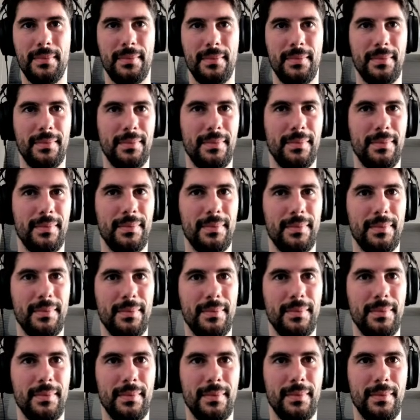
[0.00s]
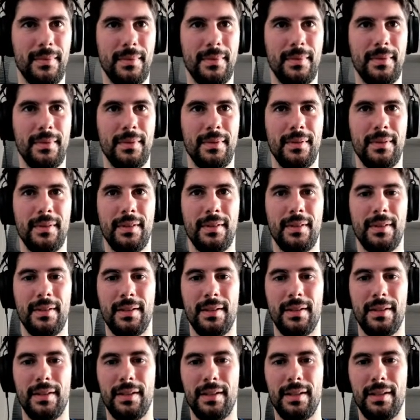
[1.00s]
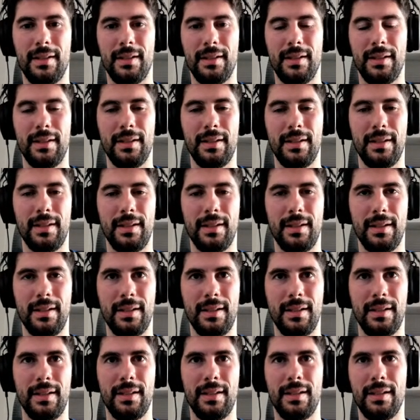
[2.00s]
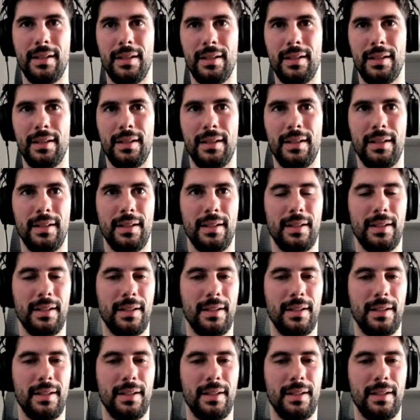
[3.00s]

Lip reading: No words are spoken by the person on screen.